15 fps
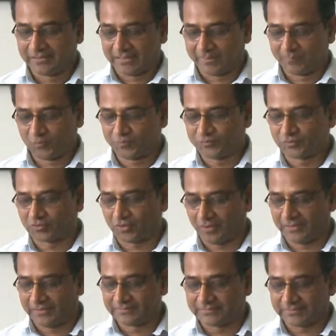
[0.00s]
I moved to
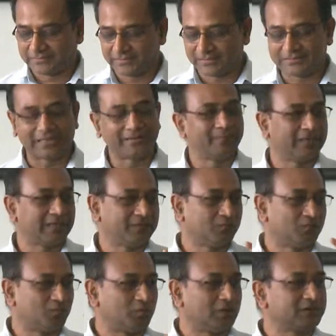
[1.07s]
college. At that time, I
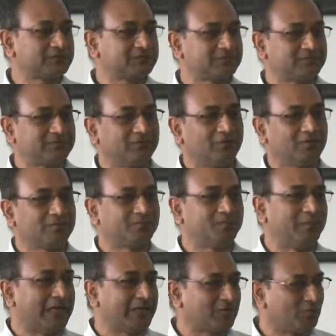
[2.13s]
worked on
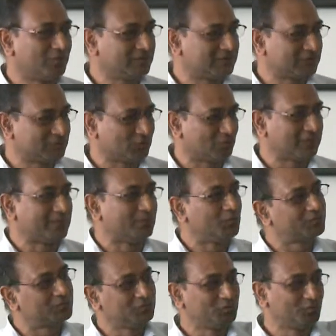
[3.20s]
black holes and so on. I
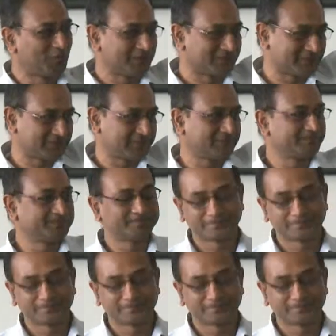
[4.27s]
moved to universe.